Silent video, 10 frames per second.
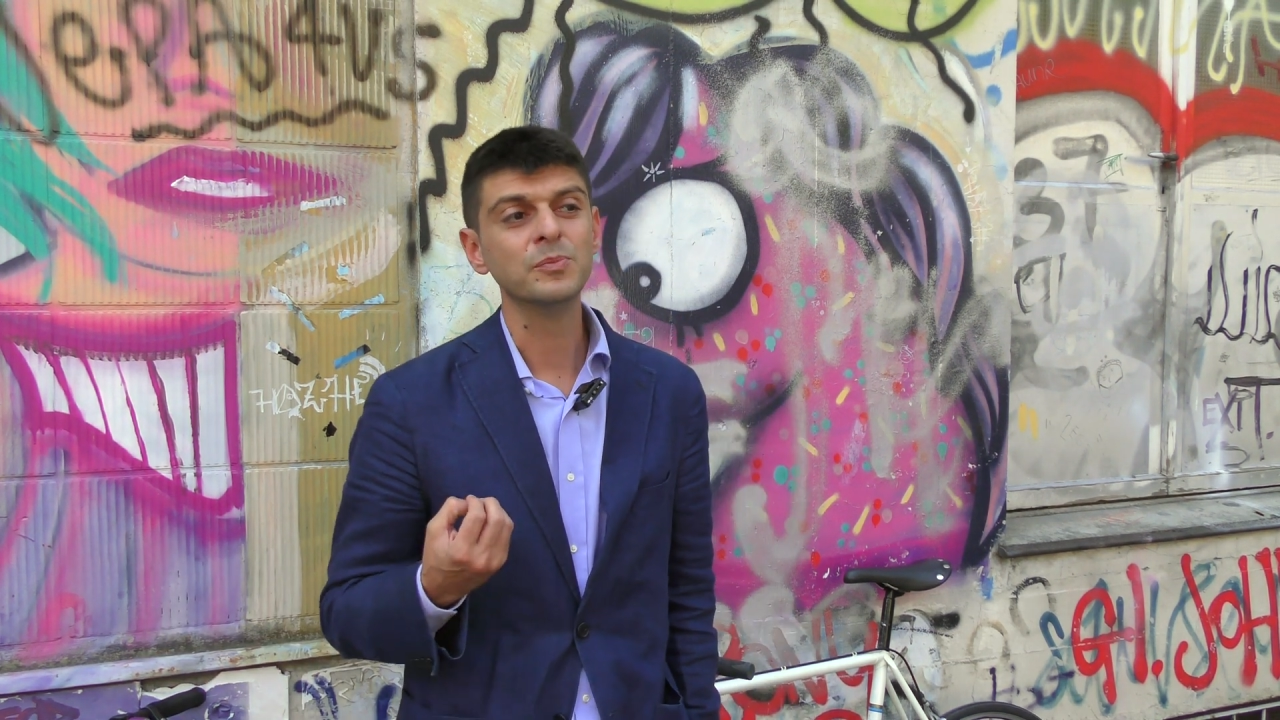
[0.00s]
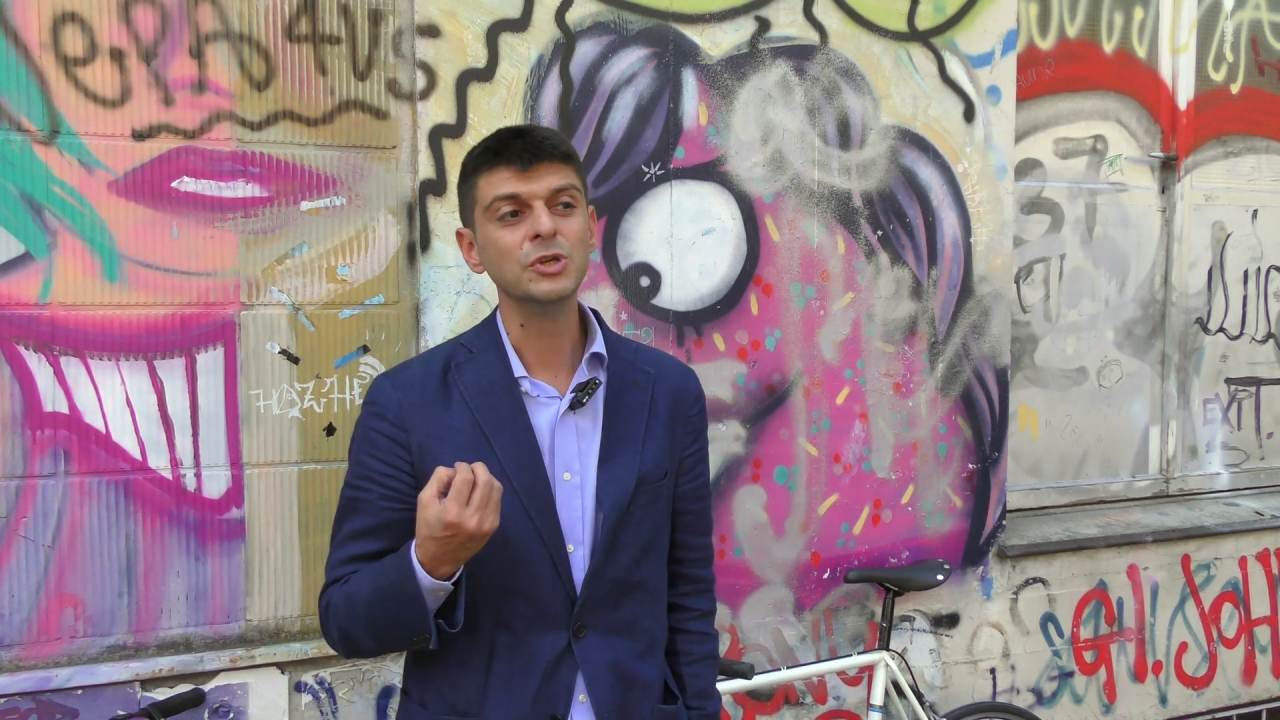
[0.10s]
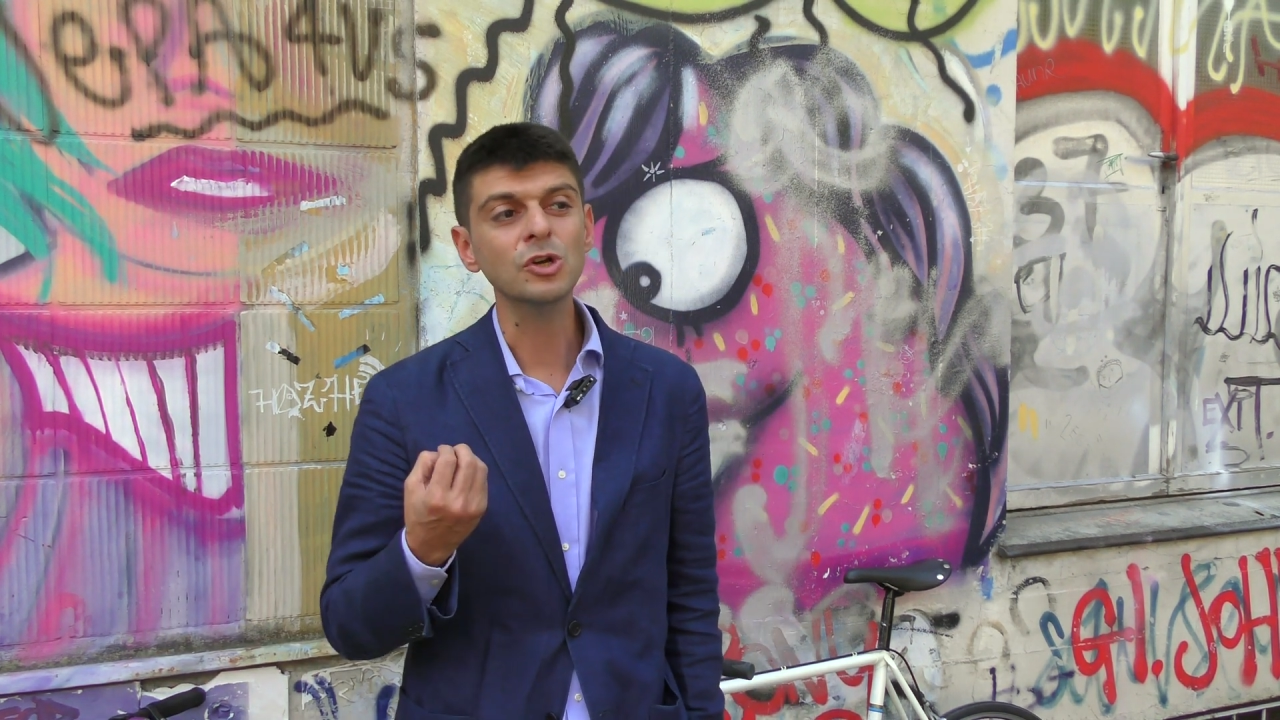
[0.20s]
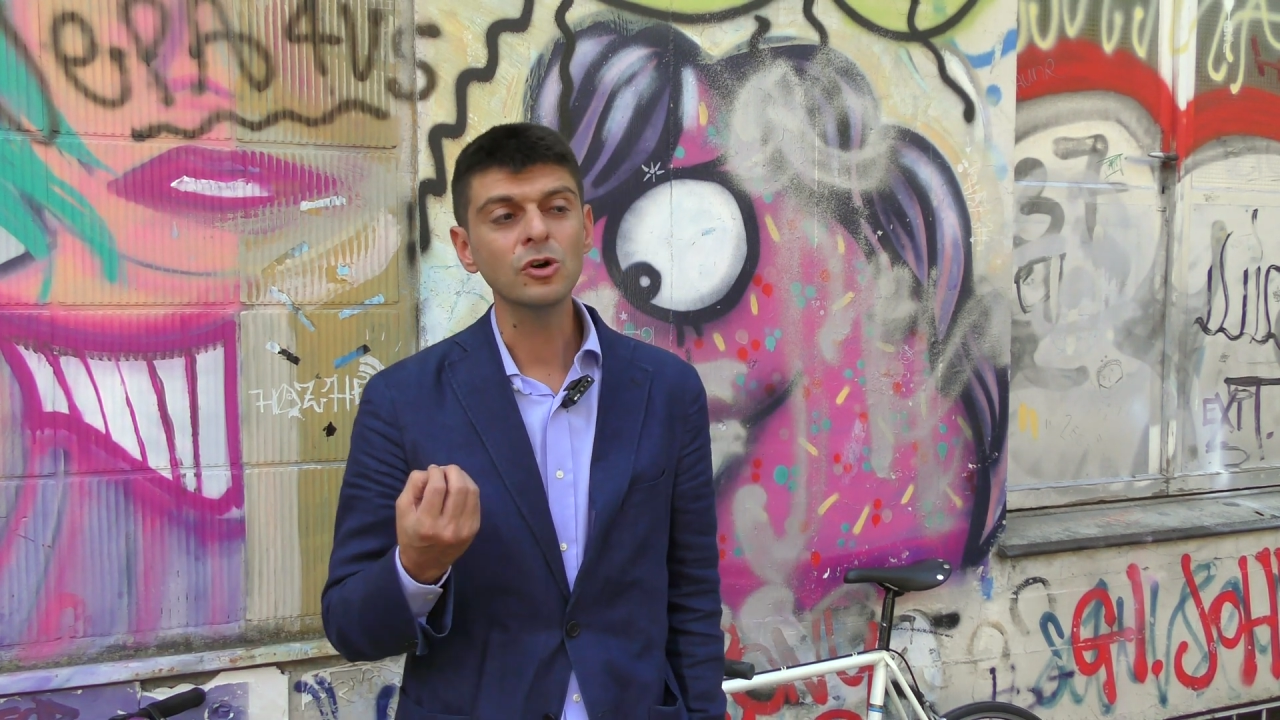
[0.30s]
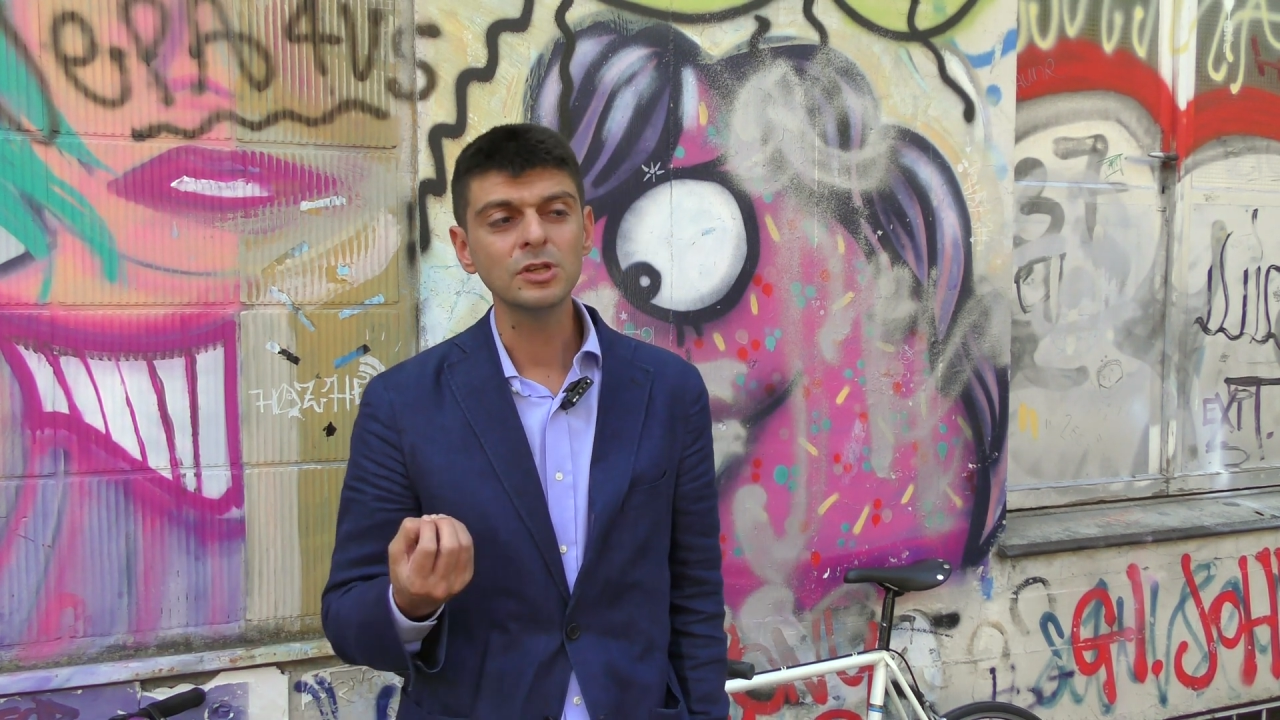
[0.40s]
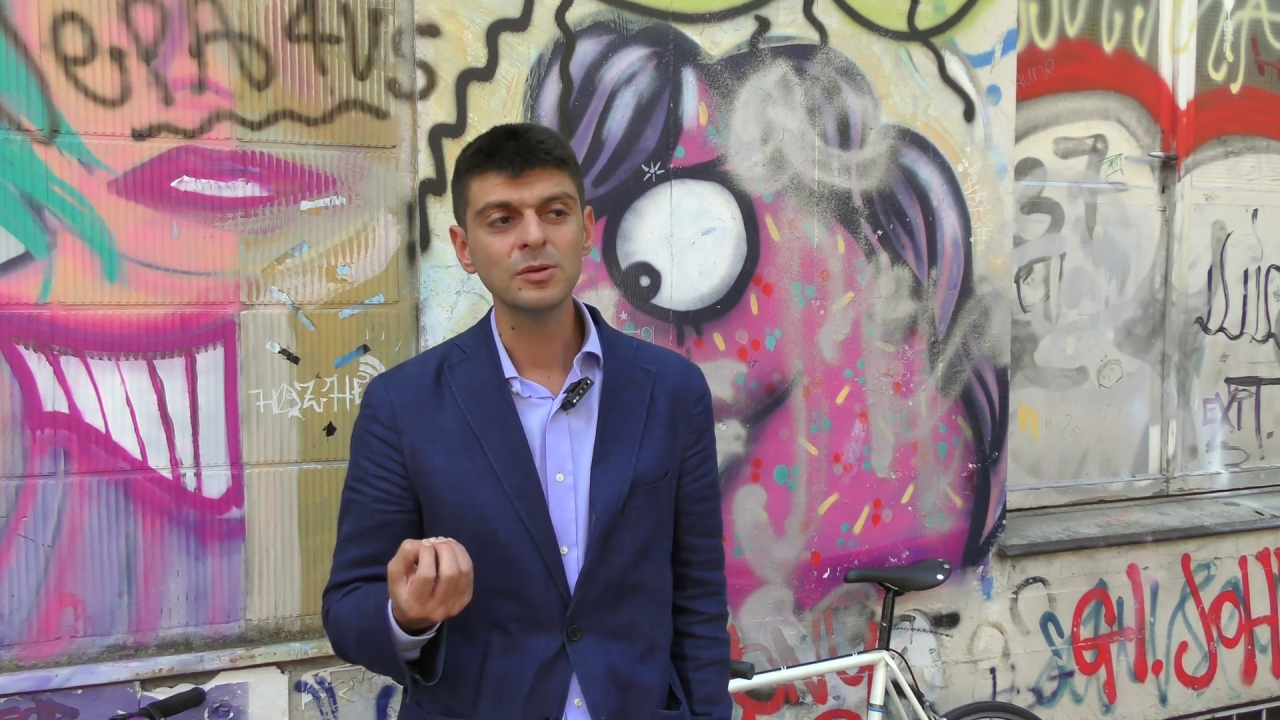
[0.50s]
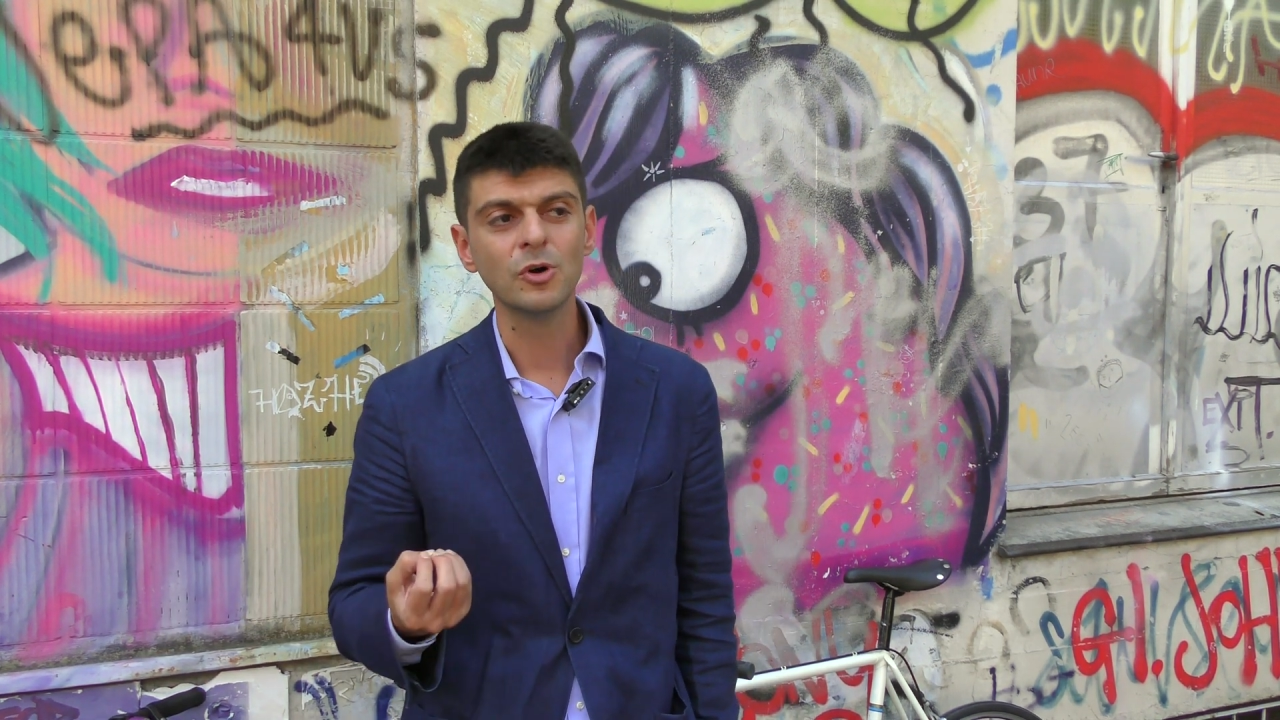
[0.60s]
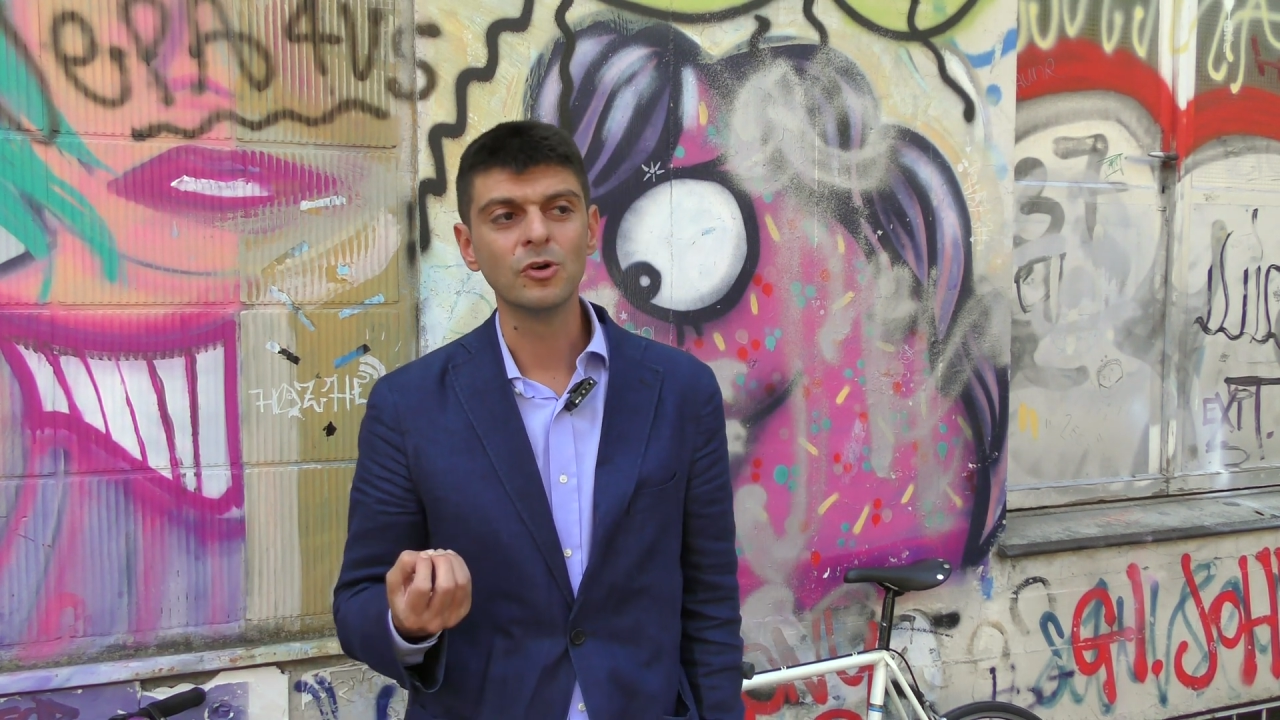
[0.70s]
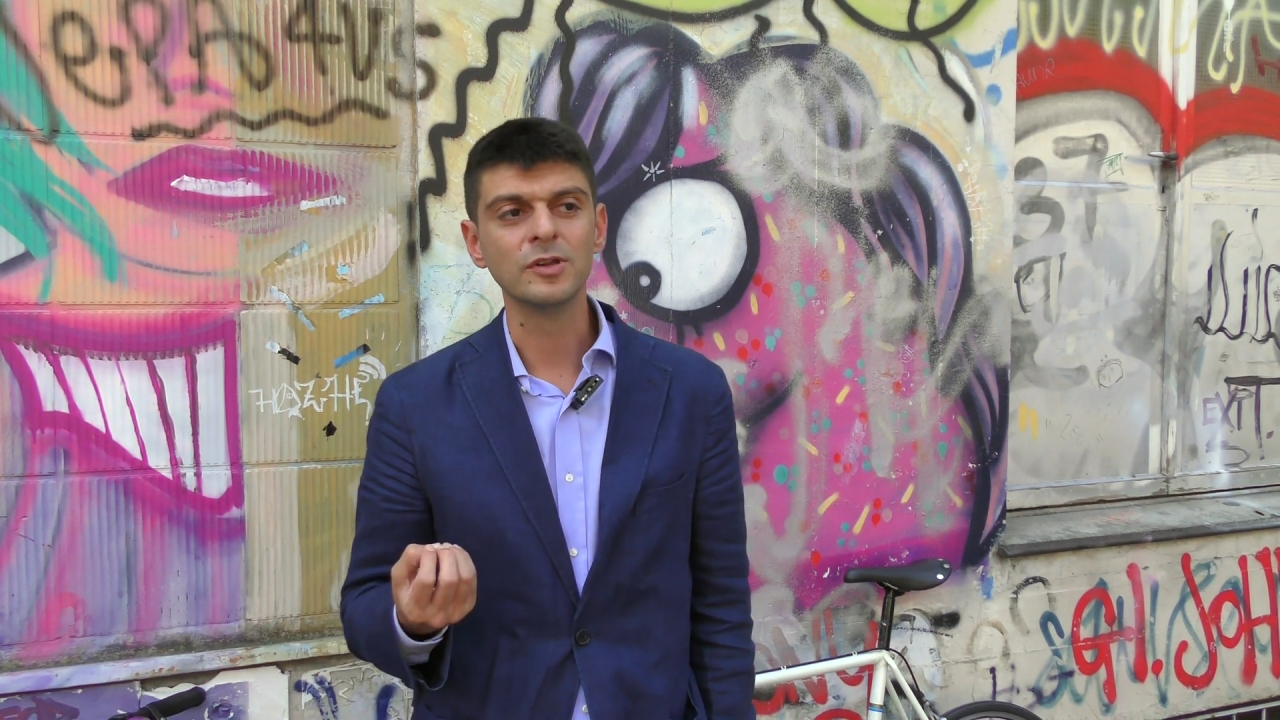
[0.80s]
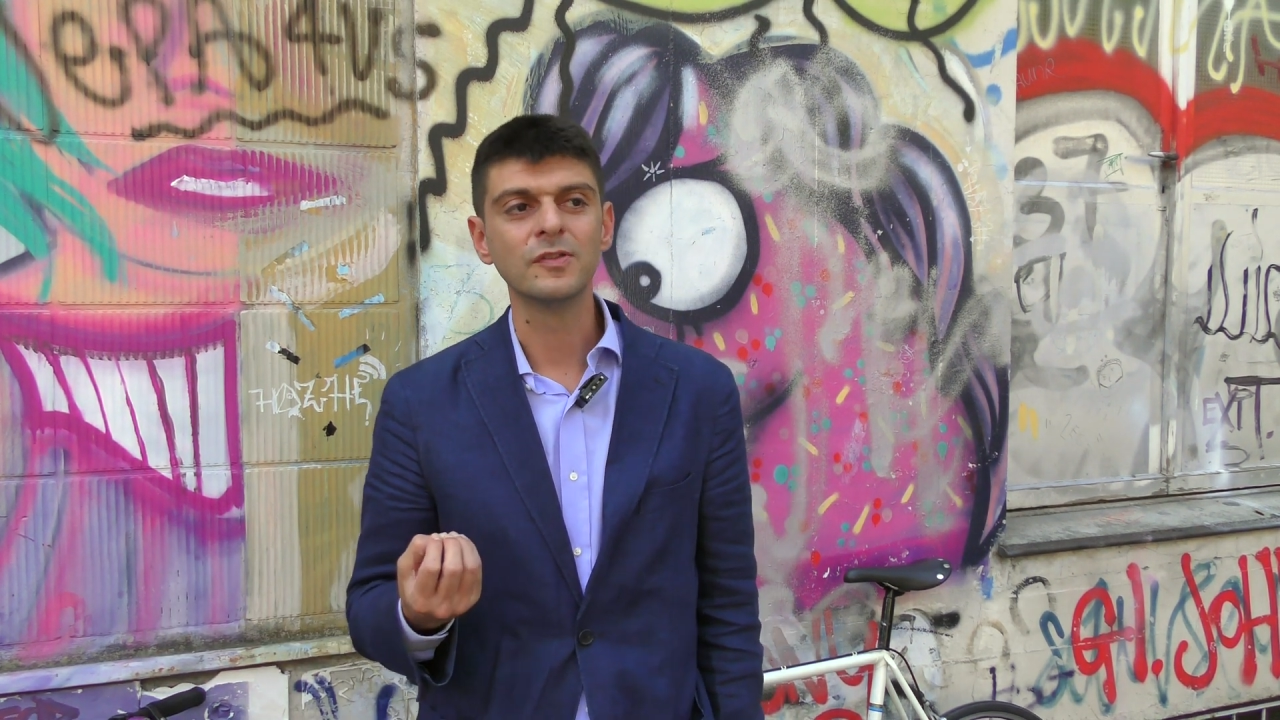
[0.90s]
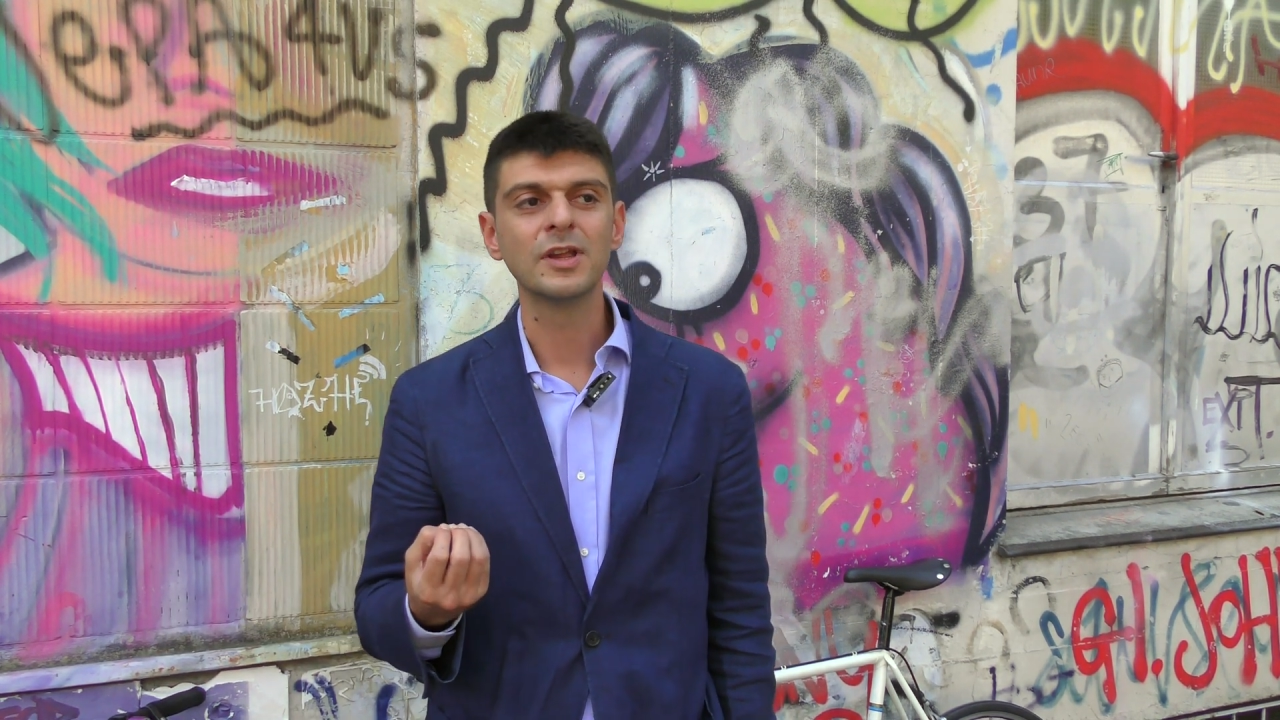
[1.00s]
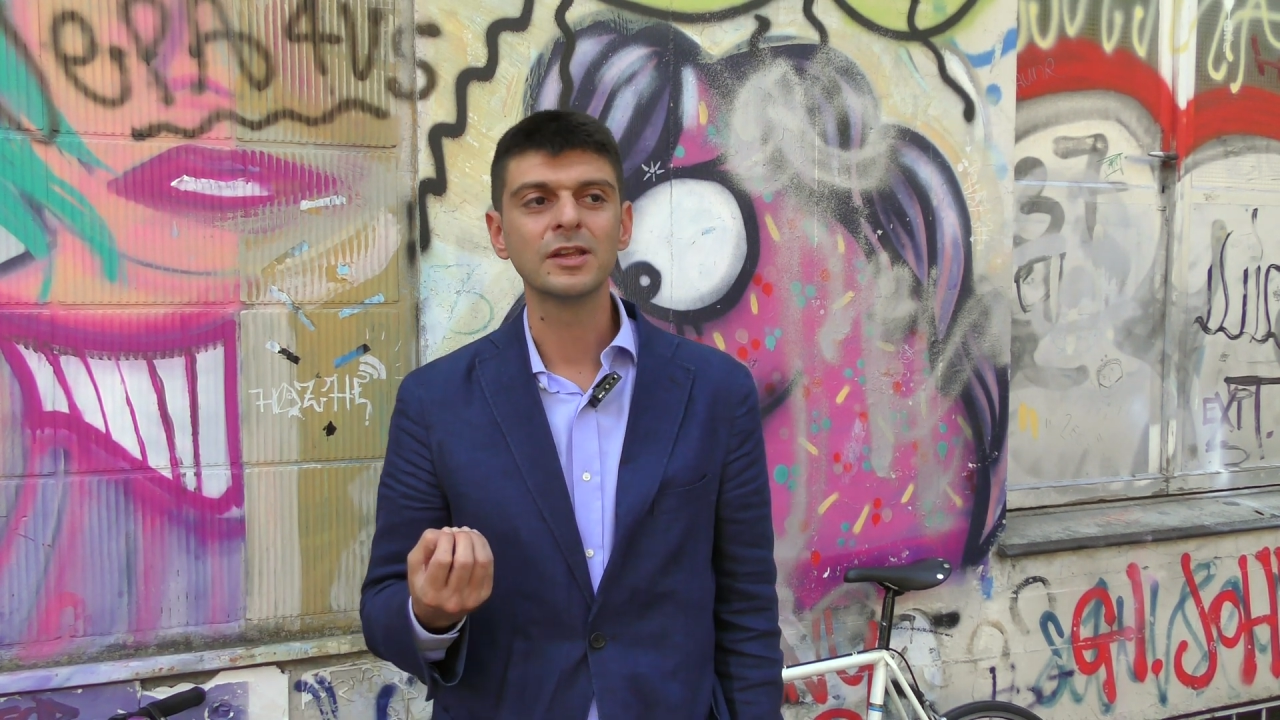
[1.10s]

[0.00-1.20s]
beyond the money is